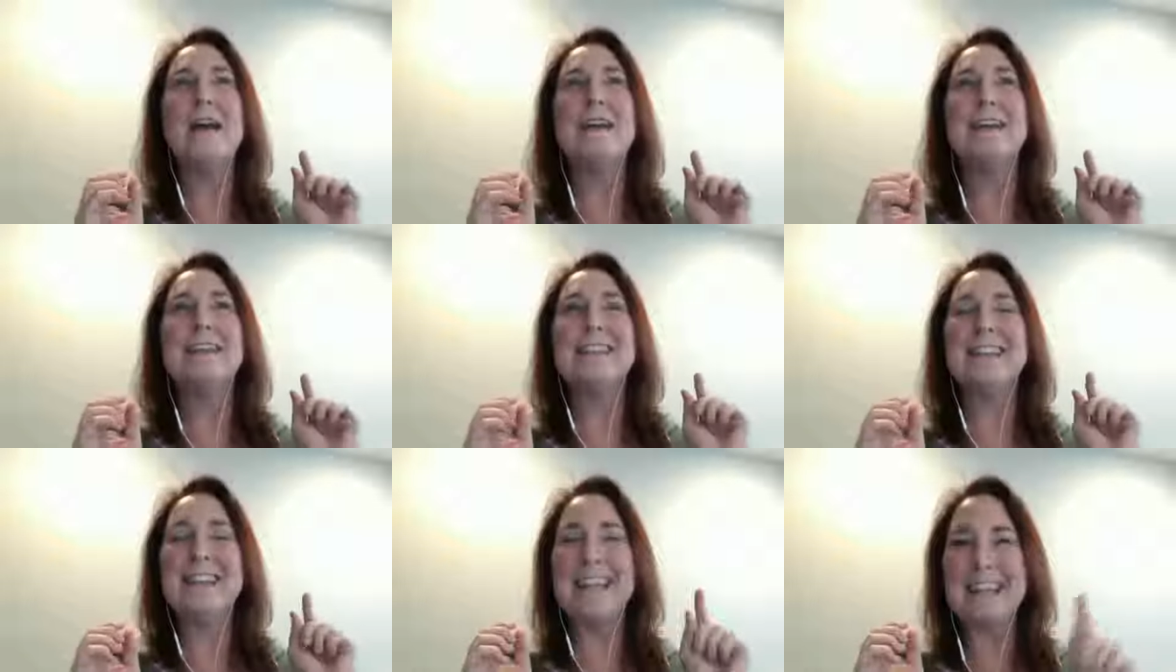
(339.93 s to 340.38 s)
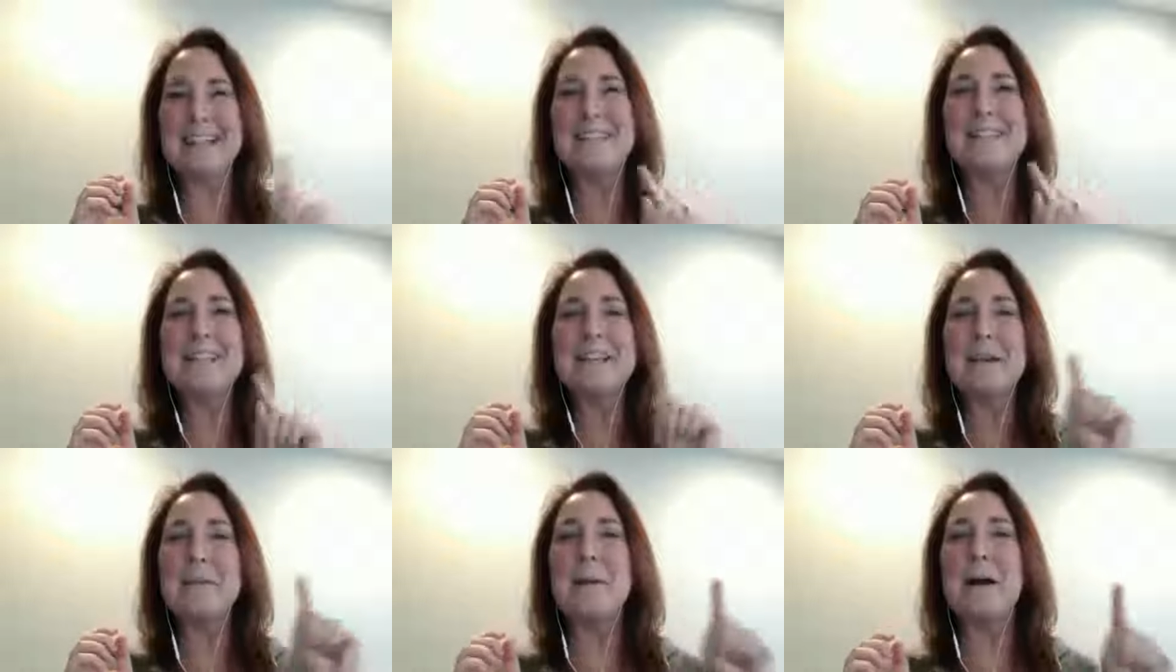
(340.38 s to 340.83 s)
The nice
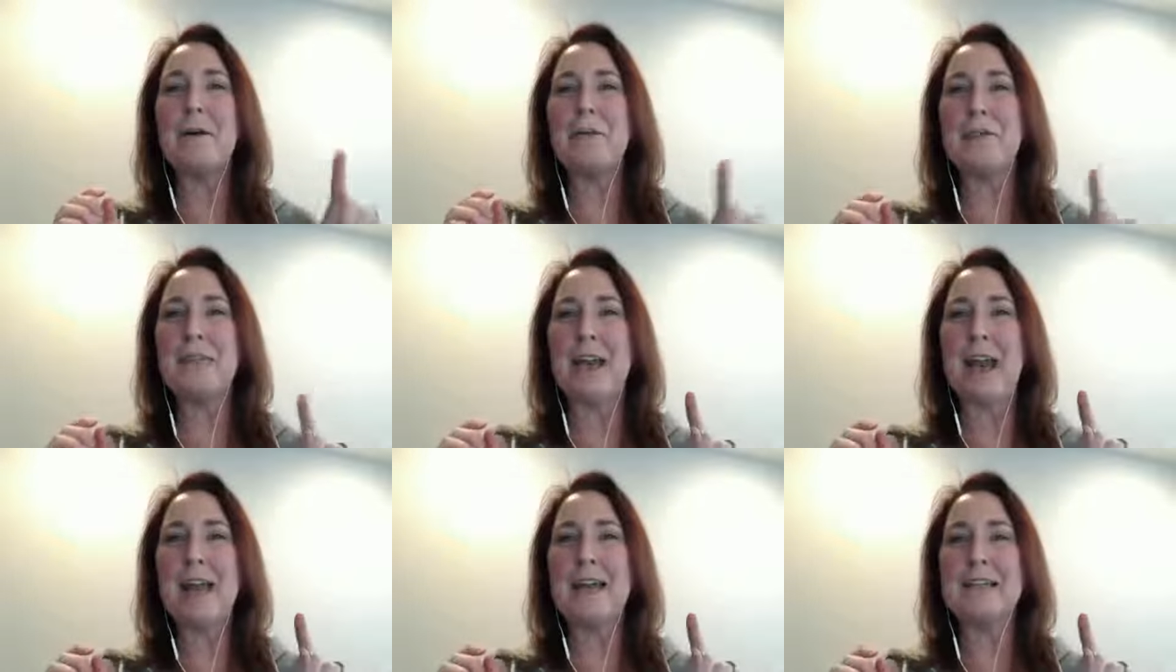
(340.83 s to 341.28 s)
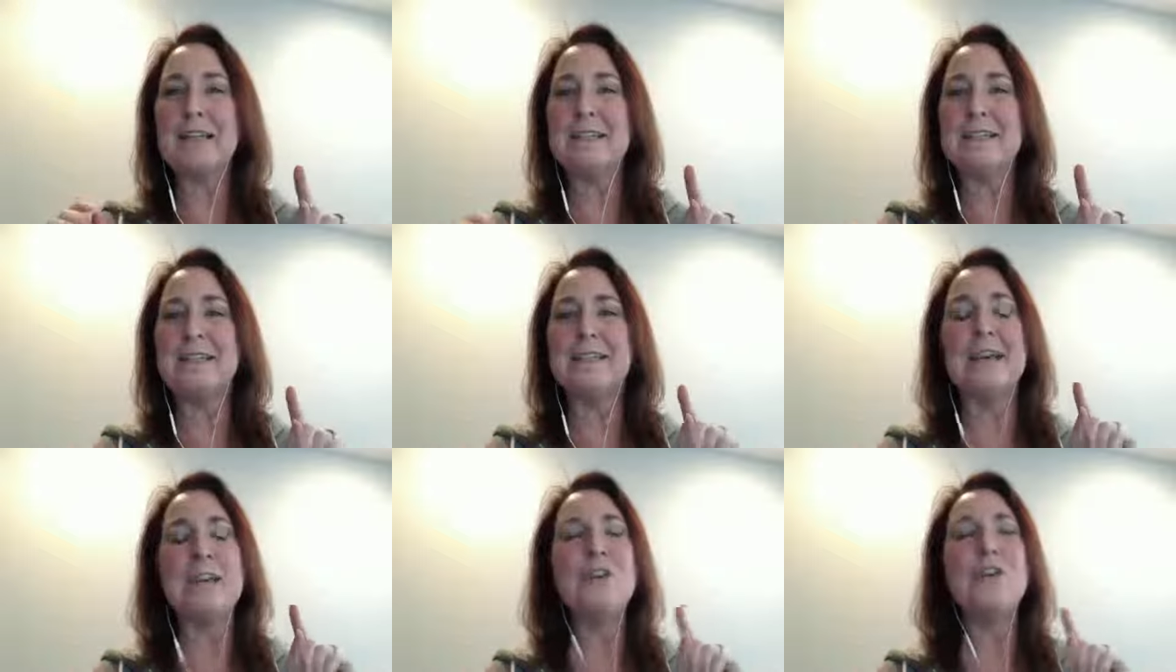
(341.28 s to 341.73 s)
thing about that
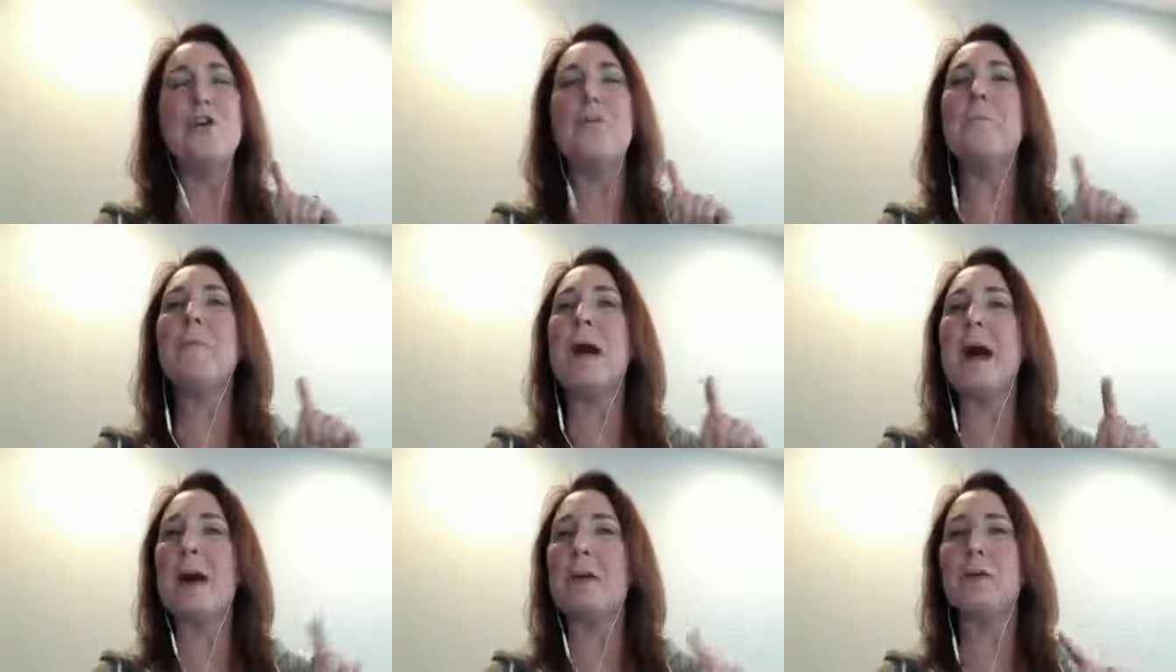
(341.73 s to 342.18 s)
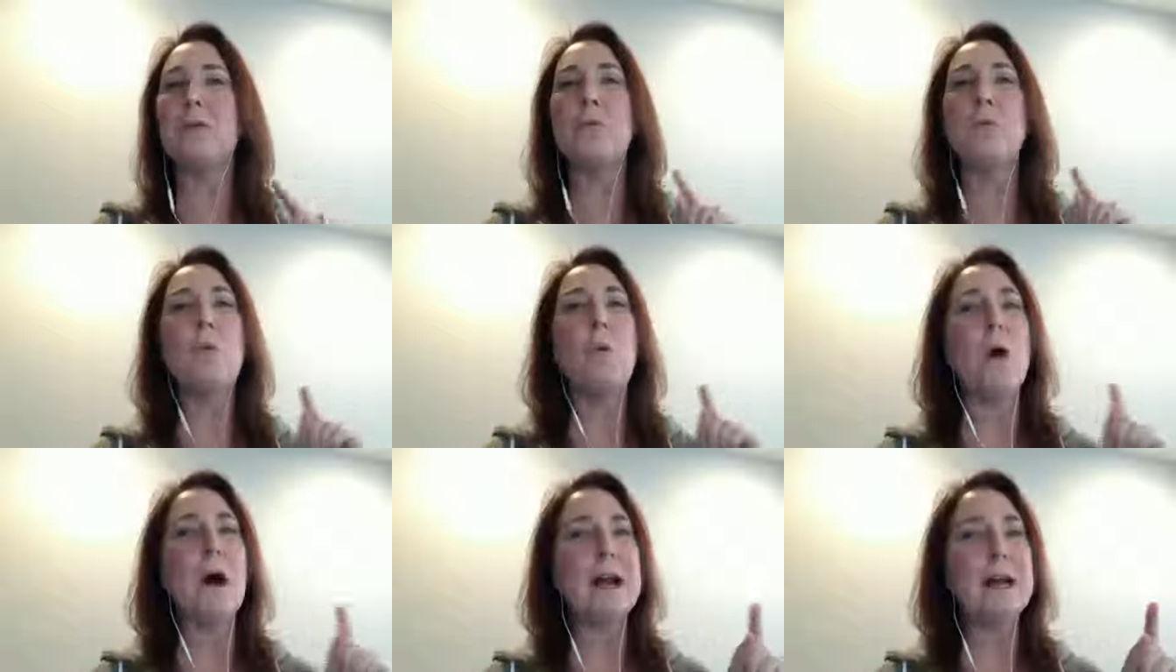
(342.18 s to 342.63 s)
is then no matter
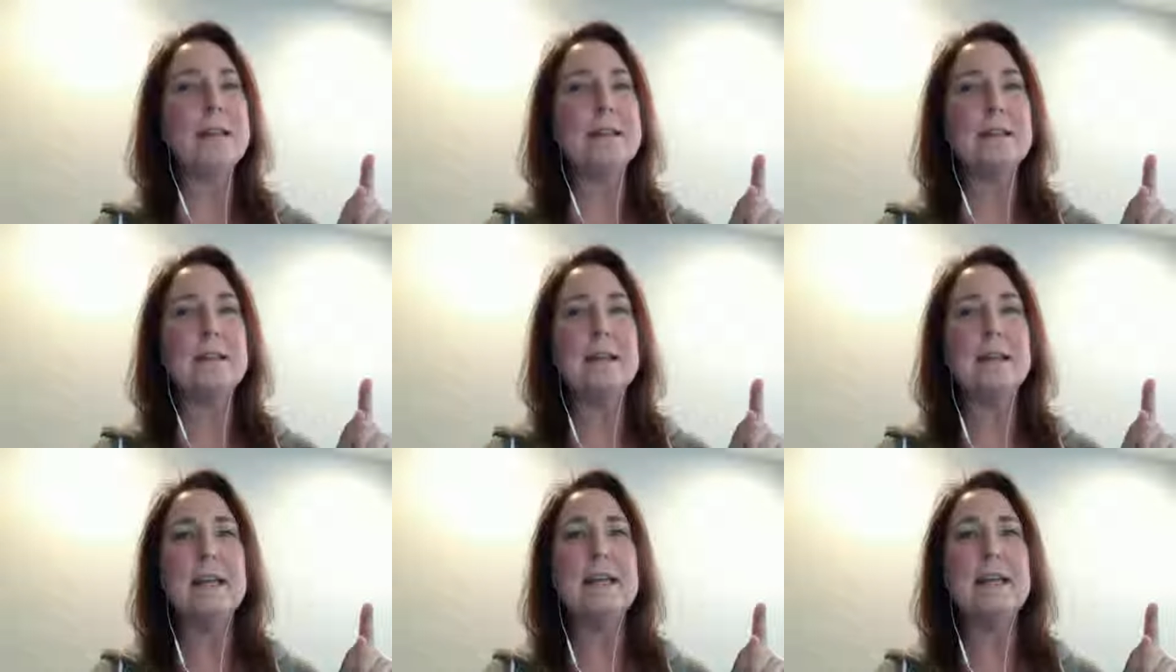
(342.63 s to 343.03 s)
what,